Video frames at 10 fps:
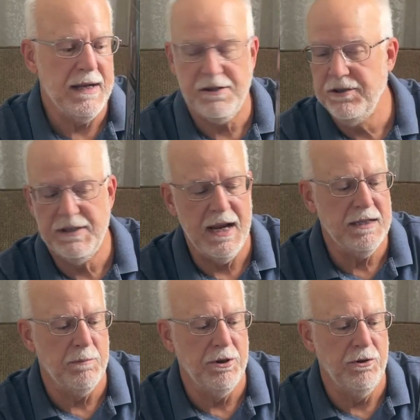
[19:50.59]
that you take
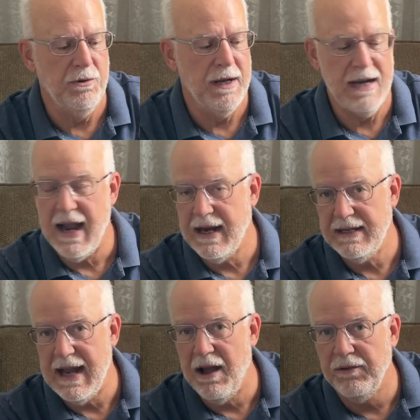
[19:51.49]
the blue and knock it
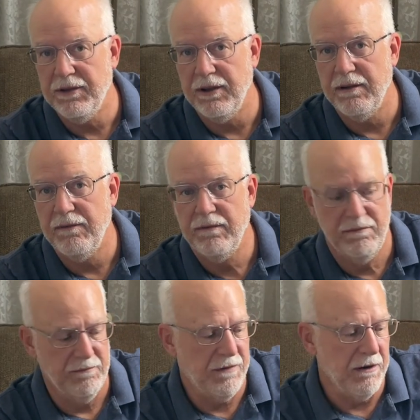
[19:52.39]
down to
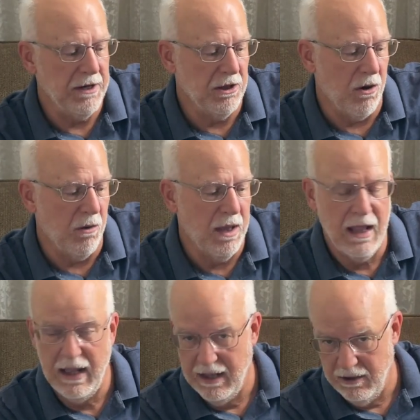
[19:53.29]
very low,
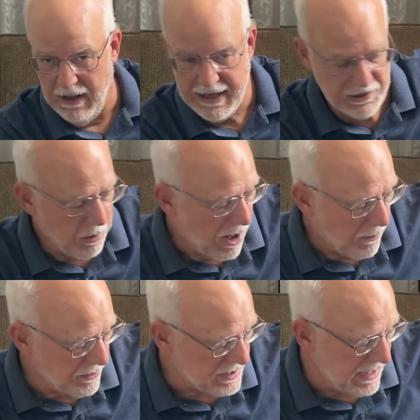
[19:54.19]
like
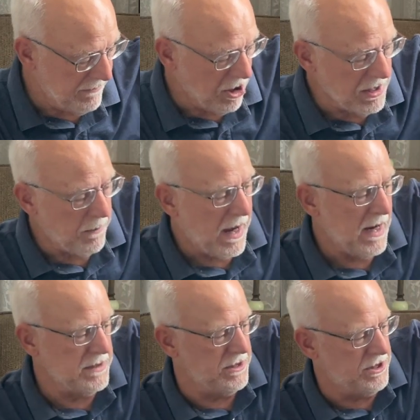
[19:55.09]
12%. Even on the
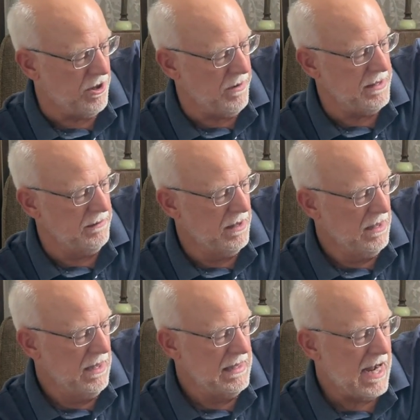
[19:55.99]
box it's showing
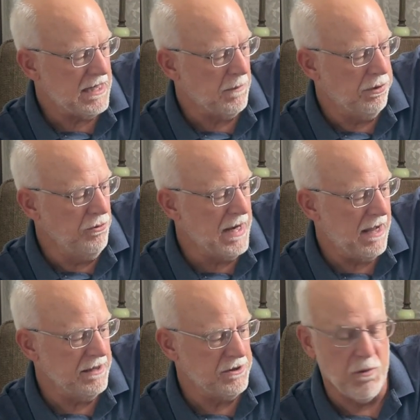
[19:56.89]
knock the blue
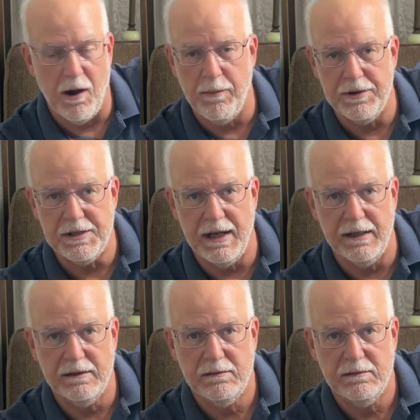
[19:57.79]
down to 12%